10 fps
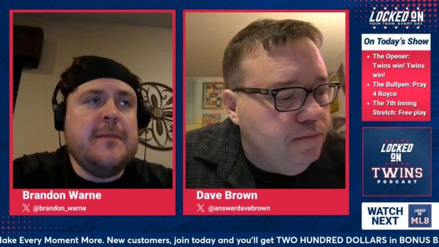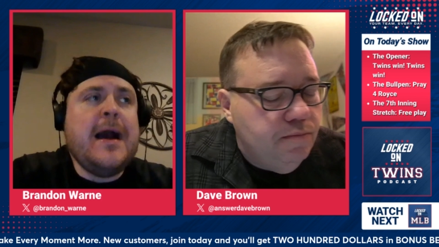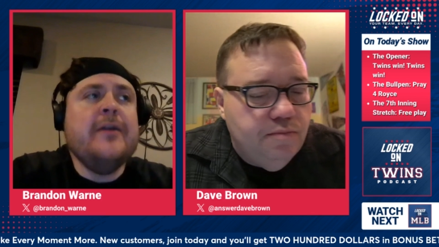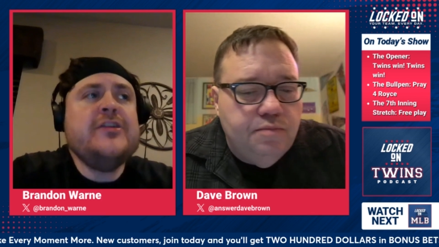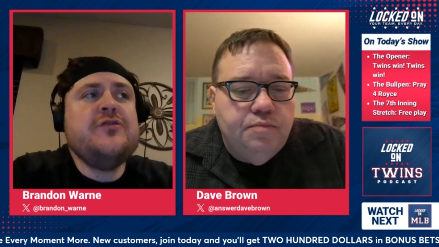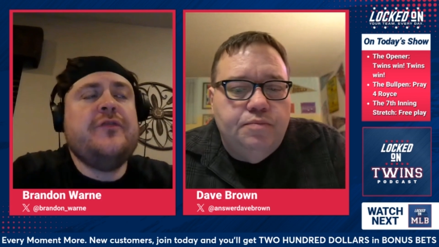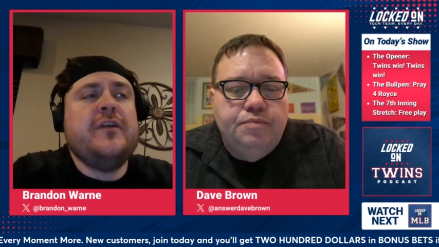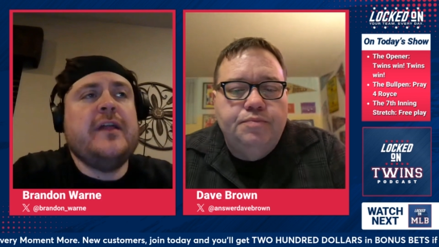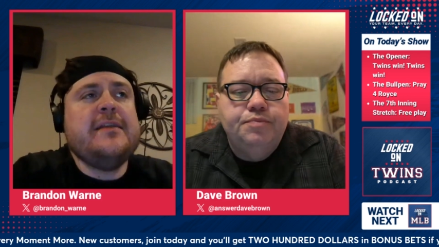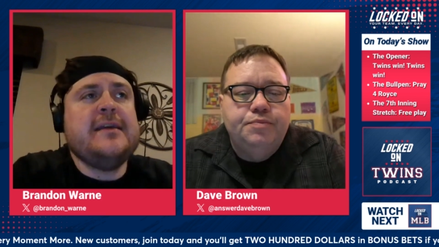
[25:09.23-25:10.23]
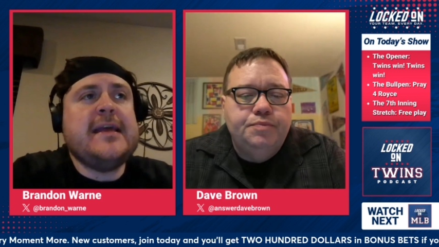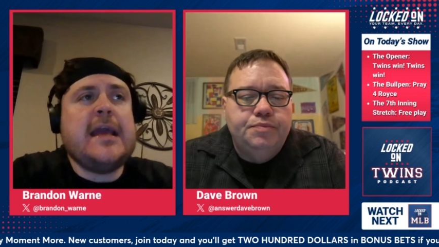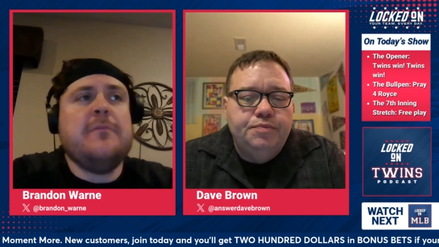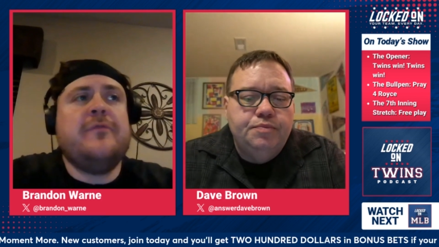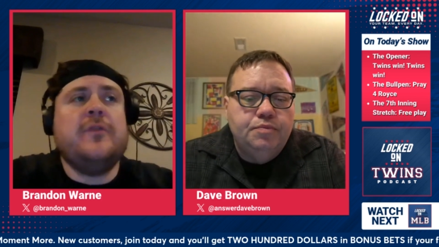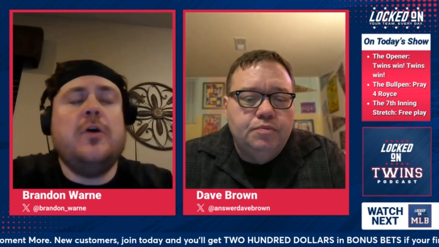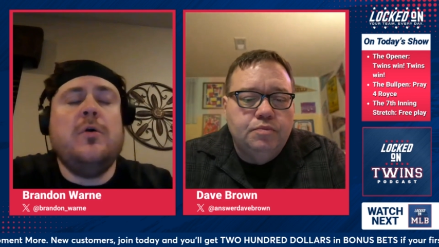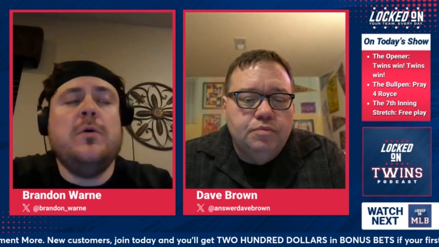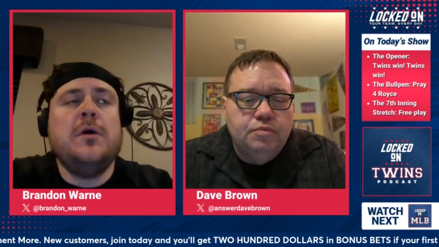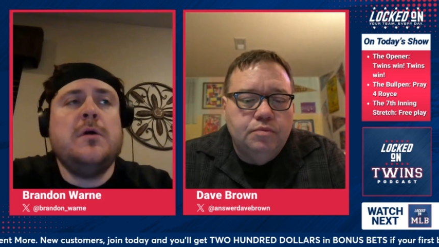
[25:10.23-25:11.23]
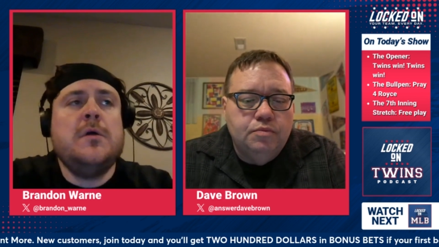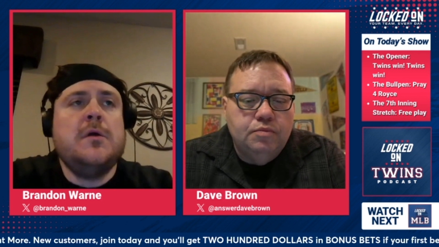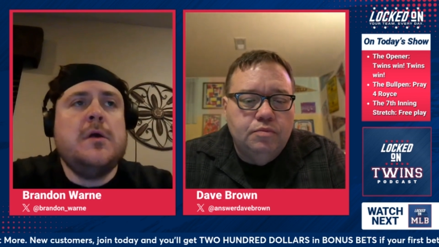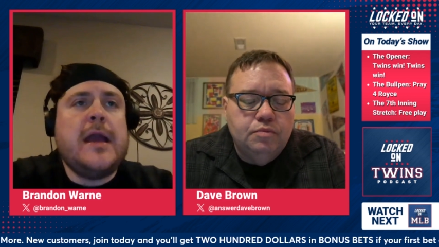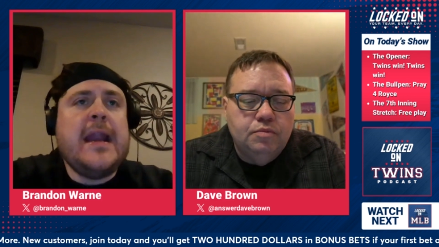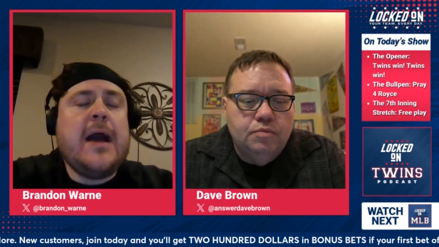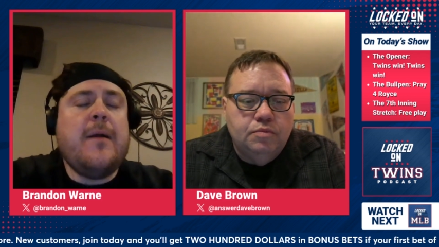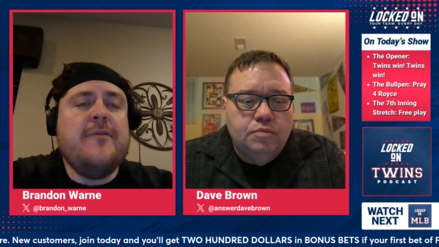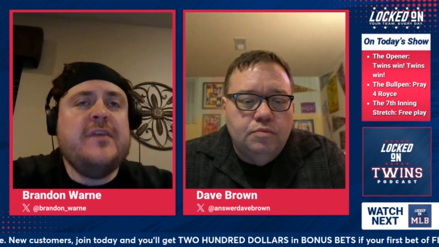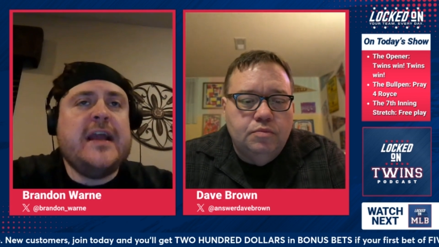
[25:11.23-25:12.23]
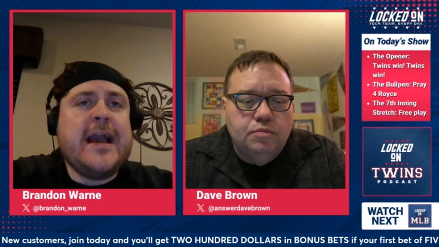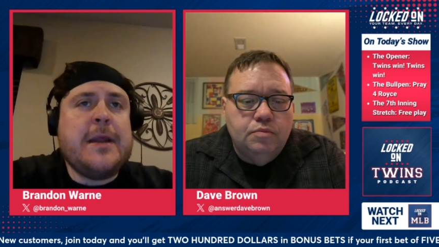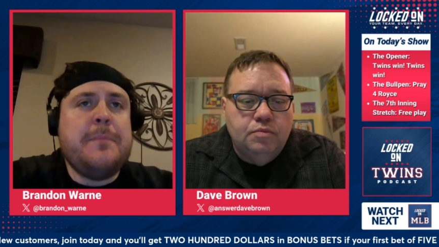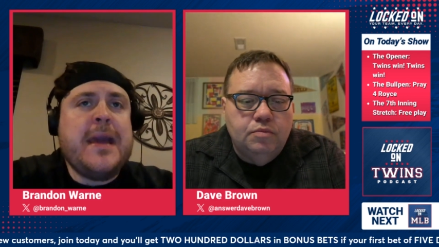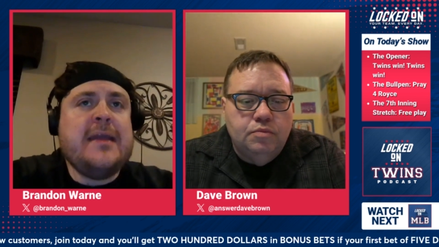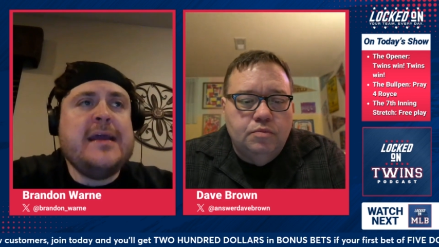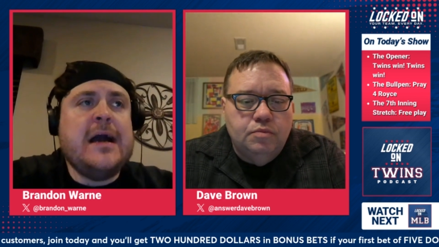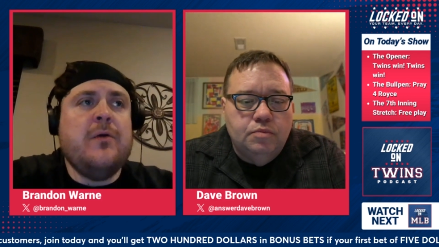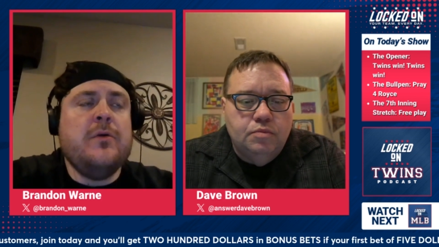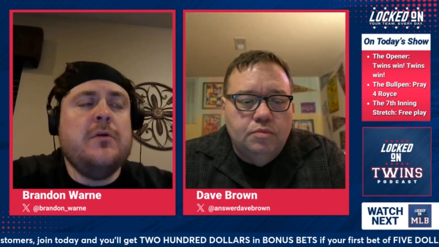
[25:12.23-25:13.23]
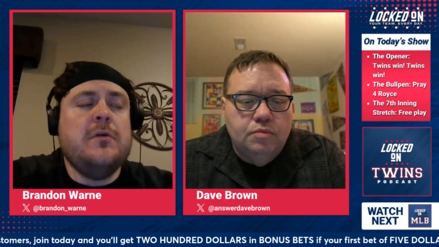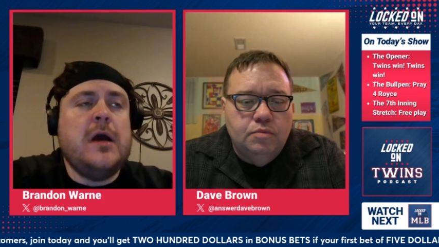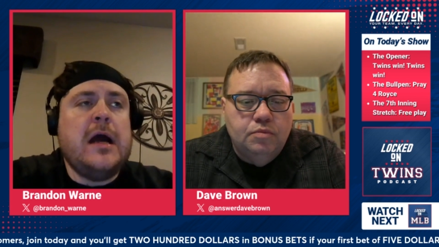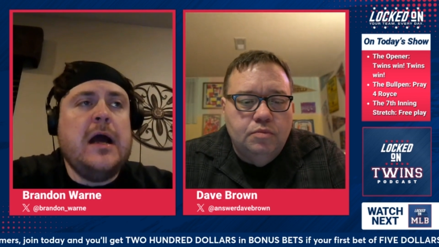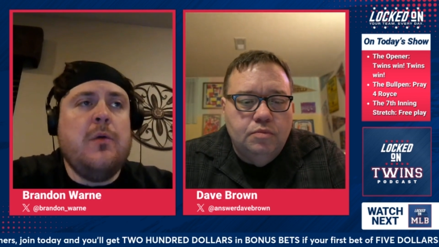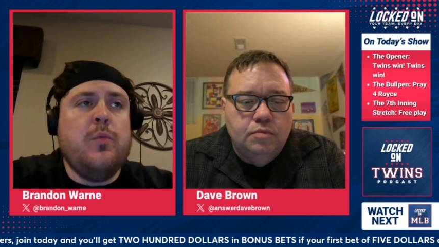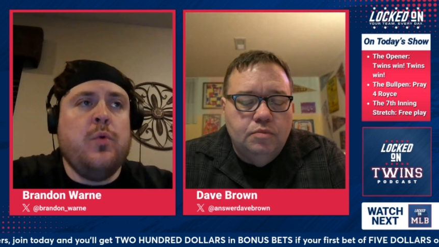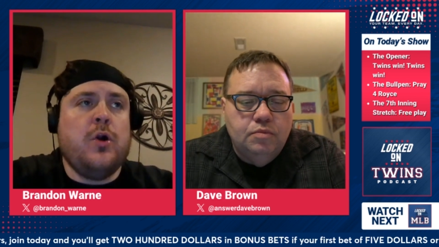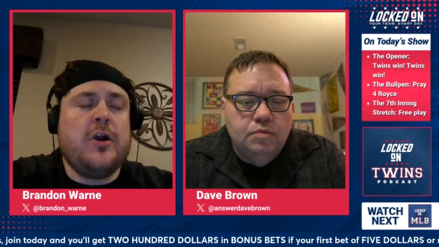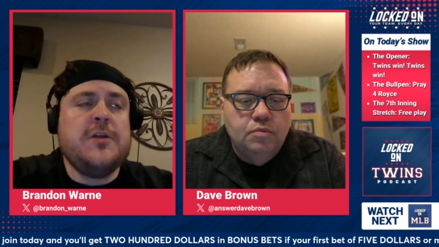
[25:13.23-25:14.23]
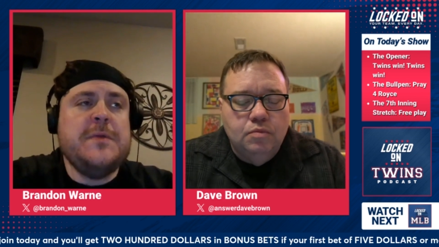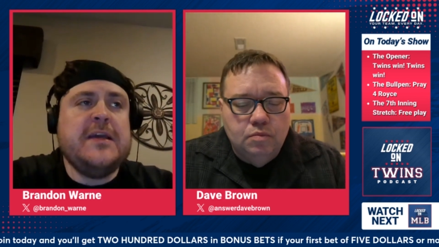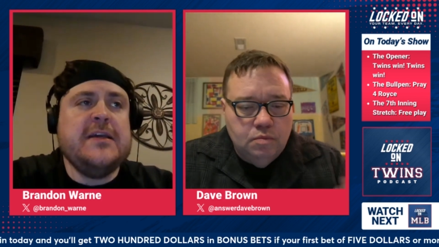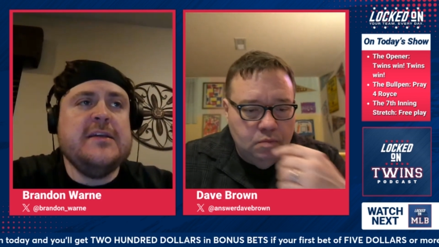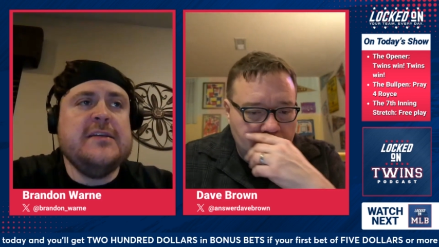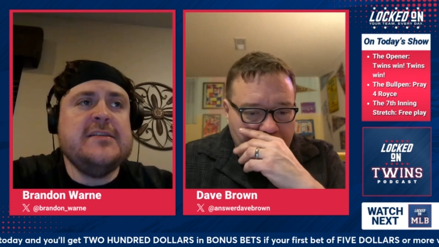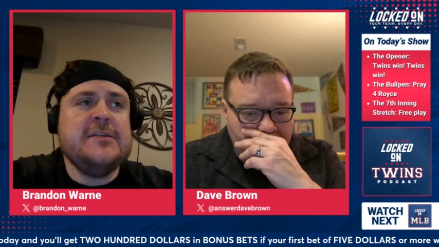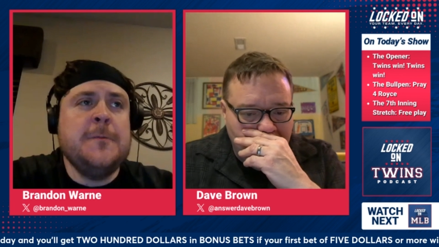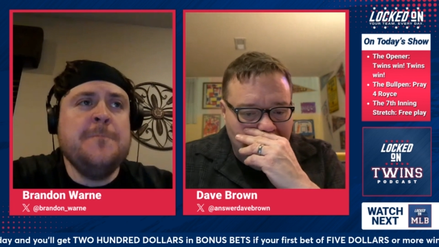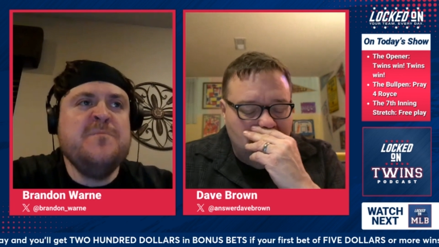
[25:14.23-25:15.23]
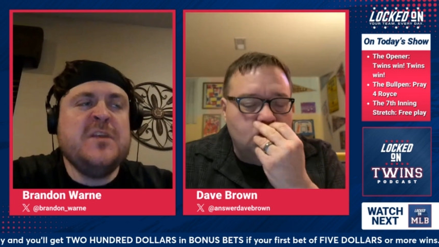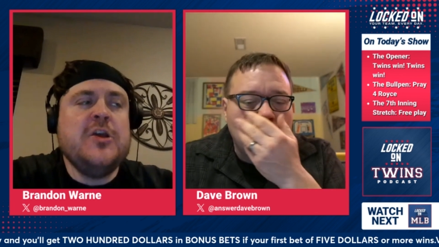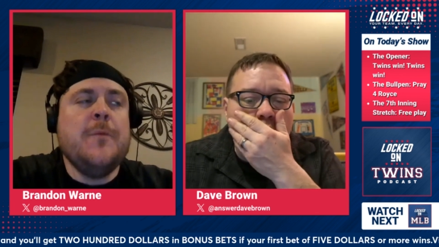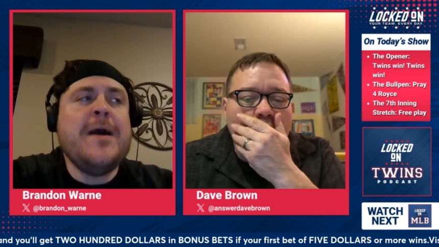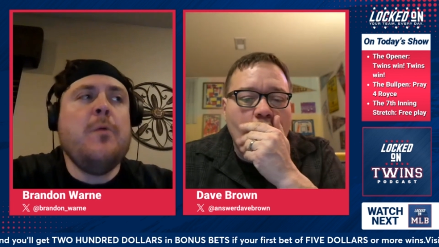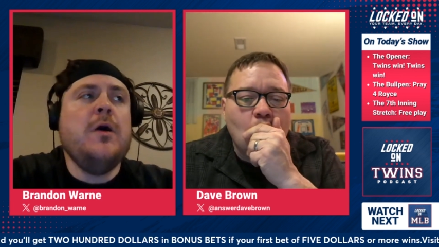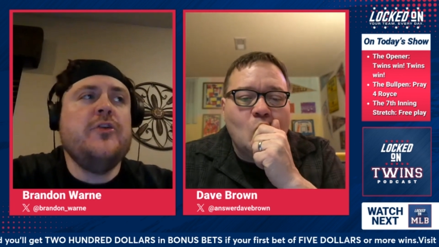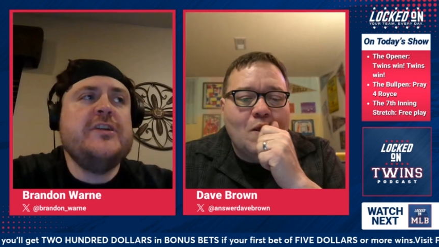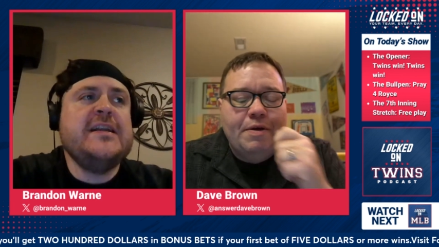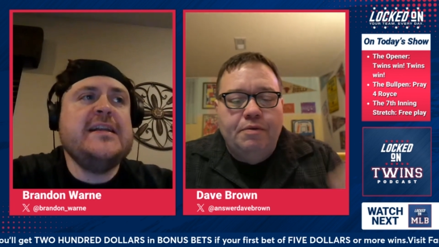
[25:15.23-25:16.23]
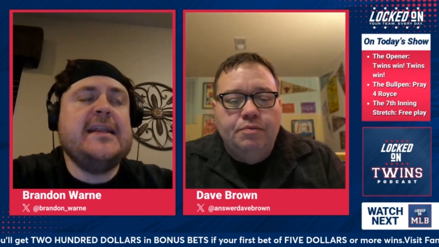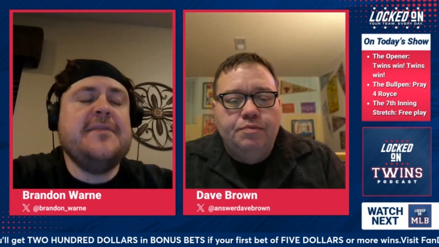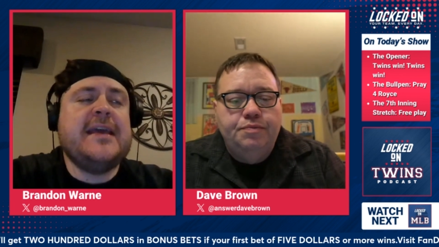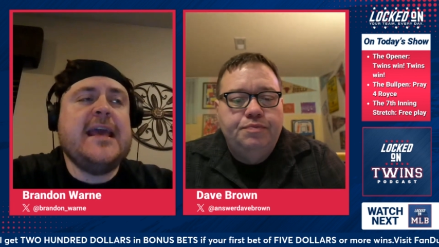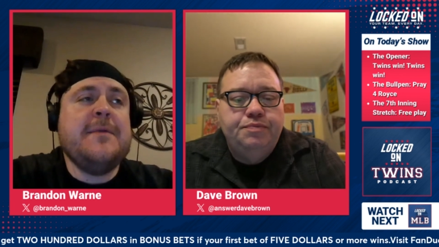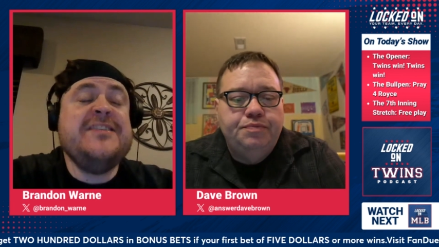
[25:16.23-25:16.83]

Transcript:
Speaker 1: How did you feel like the game flow and how everything kind of panned out uh, worked? Because you know, Matt Wallner didn't get in the game